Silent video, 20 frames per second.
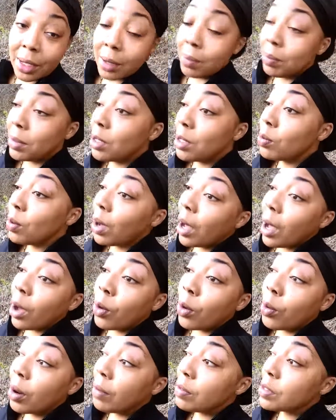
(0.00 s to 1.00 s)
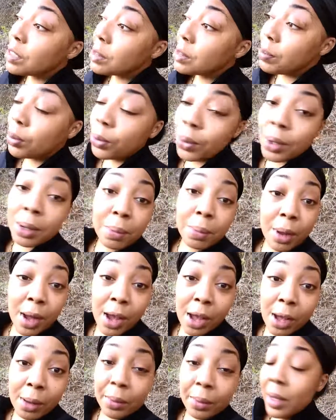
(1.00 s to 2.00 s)
And meanwhile, whoever's supporting
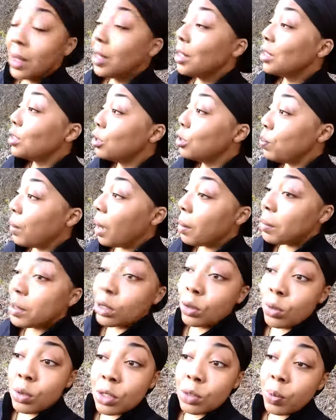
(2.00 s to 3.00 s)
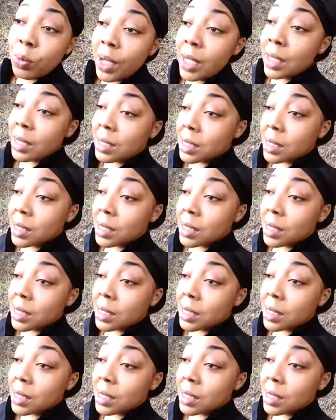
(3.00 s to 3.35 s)
mom, you probably lose weight.